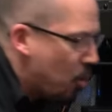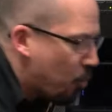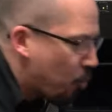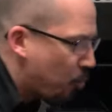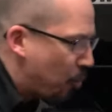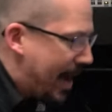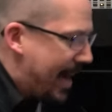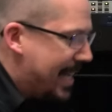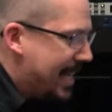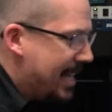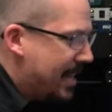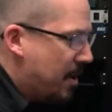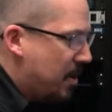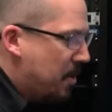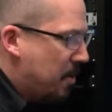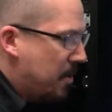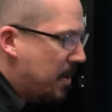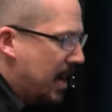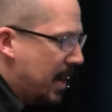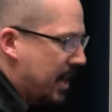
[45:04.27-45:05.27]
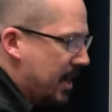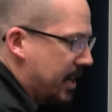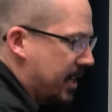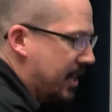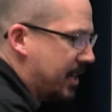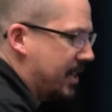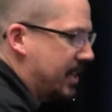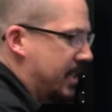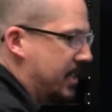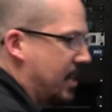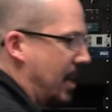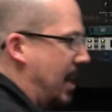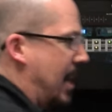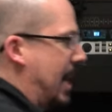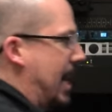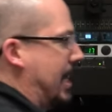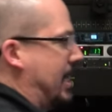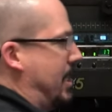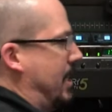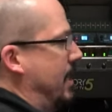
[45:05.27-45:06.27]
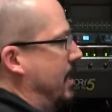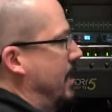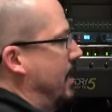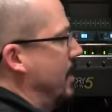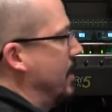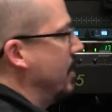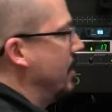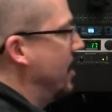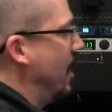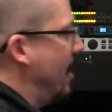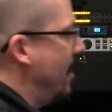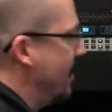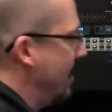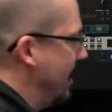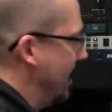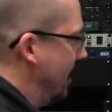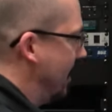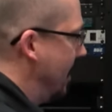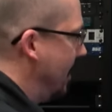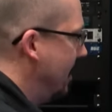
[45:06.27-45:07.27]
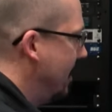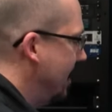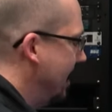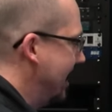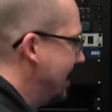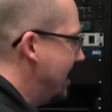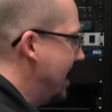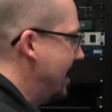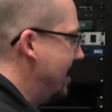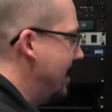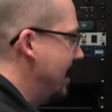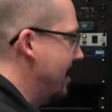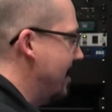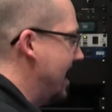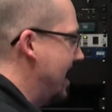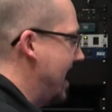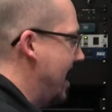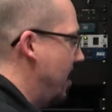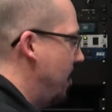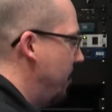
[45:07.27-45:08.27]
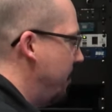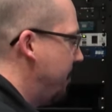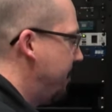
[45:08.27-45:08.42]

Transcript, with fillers: Radio Dot Garden. Let's head there now.